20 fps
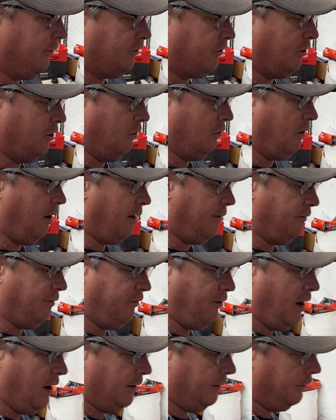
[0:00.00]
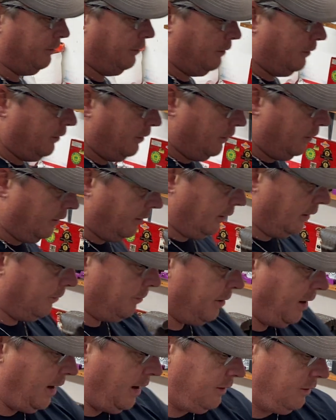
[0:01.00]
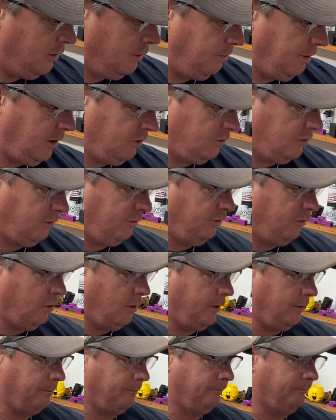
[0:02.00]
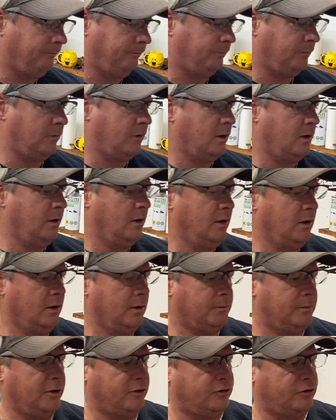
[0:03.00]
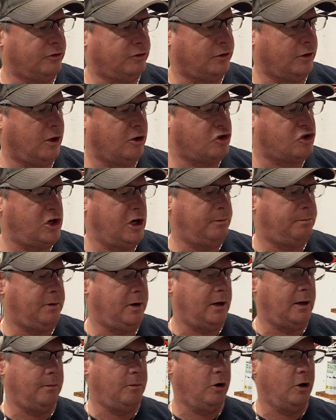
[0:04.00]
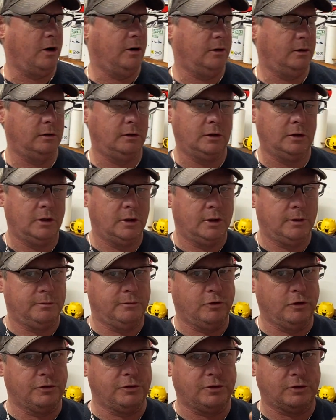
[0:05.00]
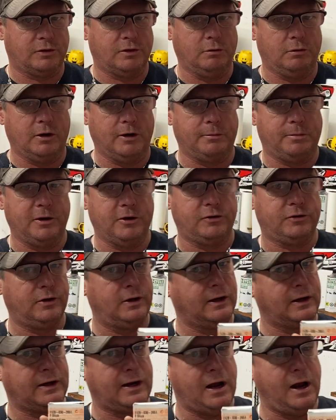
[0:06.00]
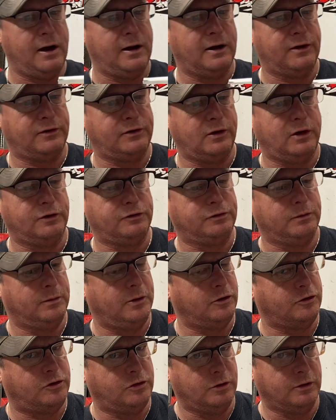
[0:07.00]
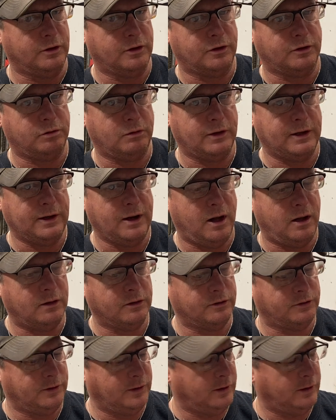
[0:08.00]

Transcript: still run fine. I got a brand new piston for it. Pistons aren't cheap anymore. 461 piston in Canada sells for about $220